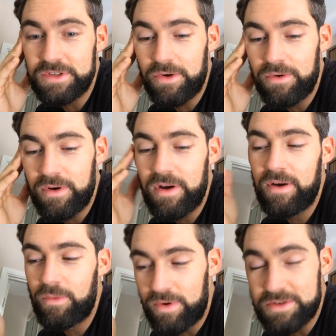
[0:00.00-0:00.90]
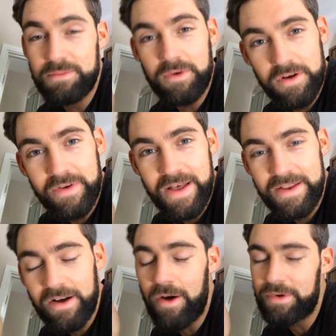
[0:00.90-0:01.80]
So whilst I'm
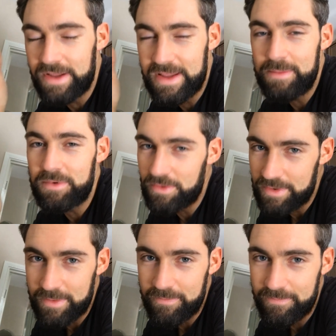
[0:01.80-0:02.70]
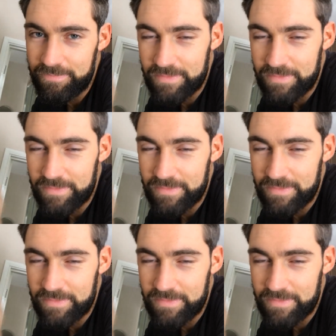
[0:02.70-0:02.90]
motivated, I'm going to keep doing them.